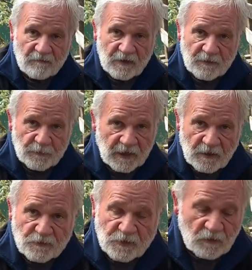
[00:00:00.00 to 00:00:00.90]
every other day
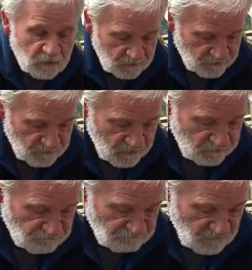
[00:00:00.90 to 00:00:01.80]
or so
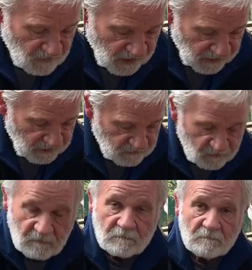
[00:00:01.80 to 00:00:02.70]
and
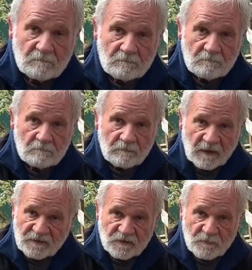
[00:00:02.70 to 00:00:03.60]

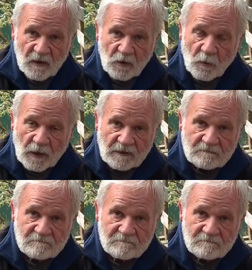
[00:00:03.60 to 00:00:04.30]
makes the smell go away.